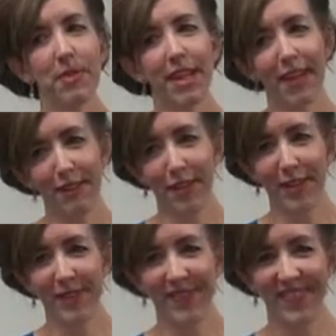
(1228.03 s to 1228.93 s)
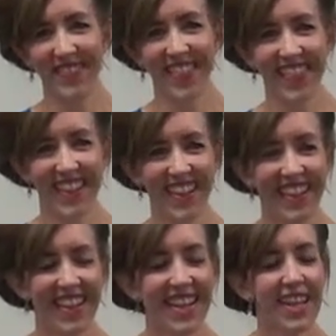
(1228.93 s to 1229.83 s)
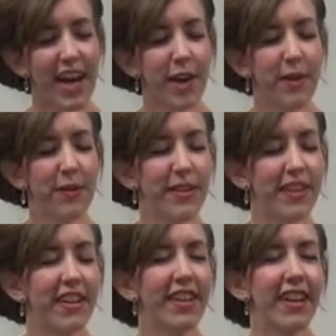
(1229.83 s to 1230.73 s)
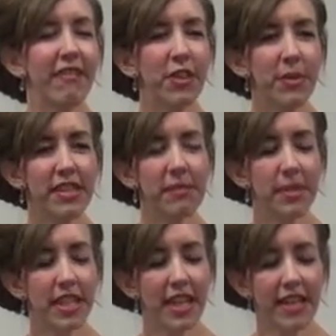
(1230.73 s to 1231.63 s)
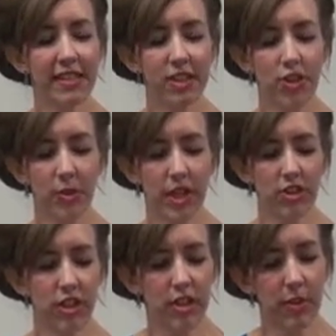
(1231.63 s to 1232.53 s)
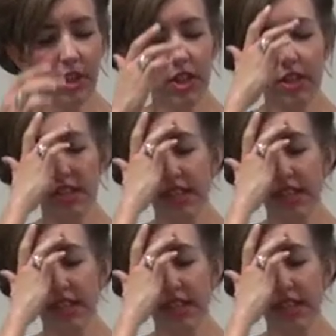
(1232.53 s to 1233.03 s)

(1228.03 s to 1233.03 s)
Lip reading: behavior. Now, everyone's been in that situation where there's